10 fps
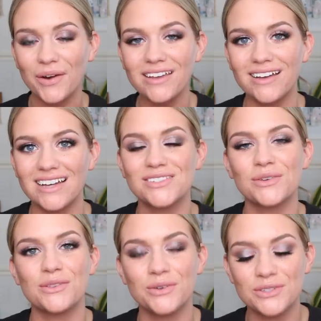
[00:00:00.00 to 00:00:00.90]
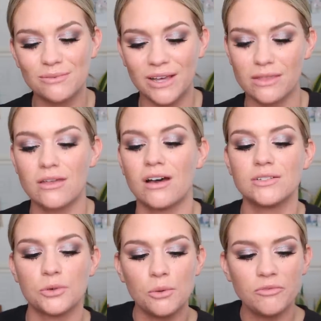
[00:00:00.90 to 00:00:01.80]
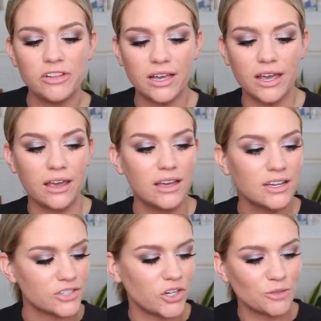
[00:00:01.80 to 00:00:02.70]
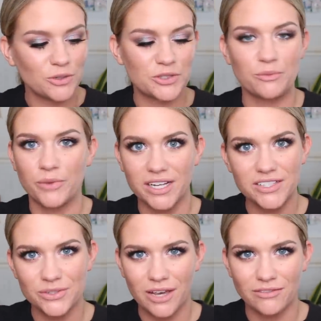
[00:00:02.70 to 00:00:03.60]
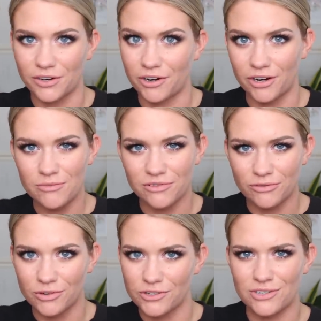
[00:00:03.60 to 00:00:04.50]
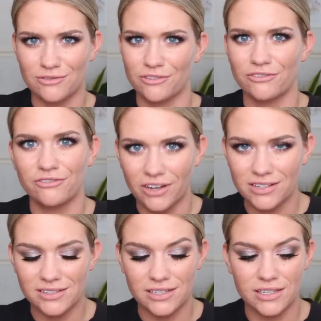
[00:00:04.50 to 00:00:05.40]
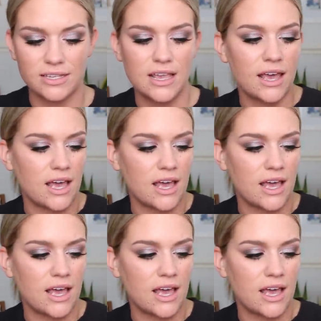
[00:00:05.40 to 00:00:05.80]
All right, you guys, so those are my thoughts. Hopefully I talked about some brands you haven't heard before just for funsies.